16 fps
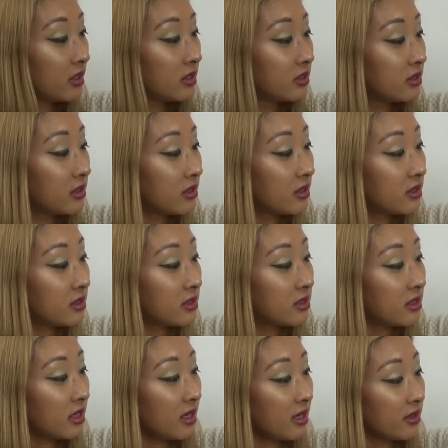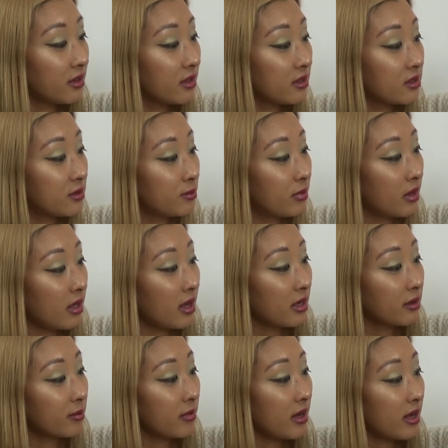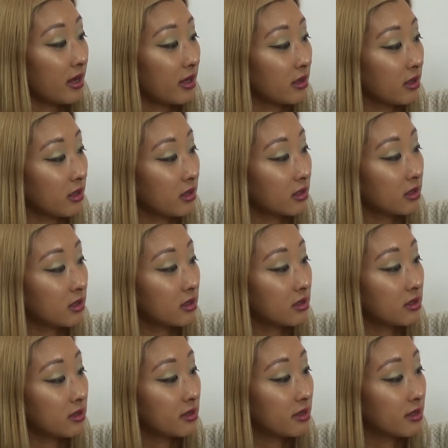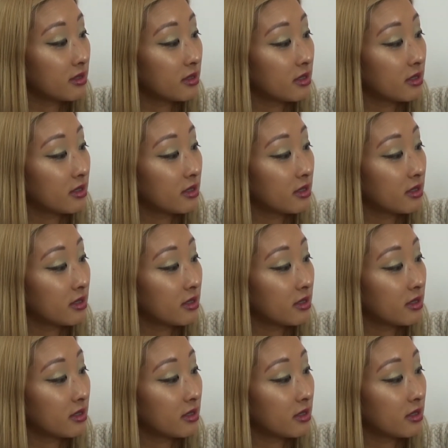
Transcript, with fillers: So let's see how this black matte looks.